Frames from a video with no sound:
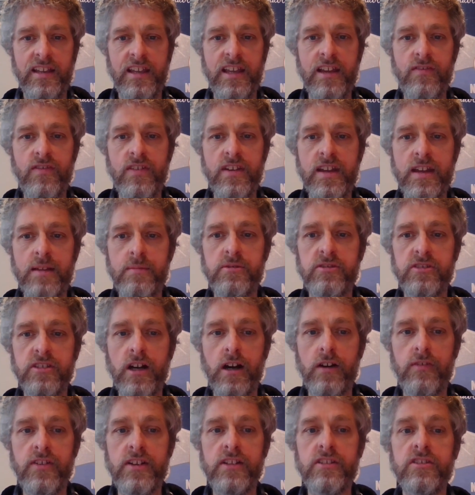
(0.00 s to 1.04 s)
giving
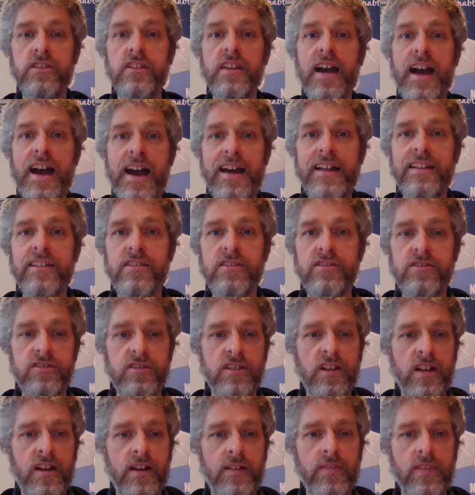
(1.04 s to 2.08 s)
himself into the hands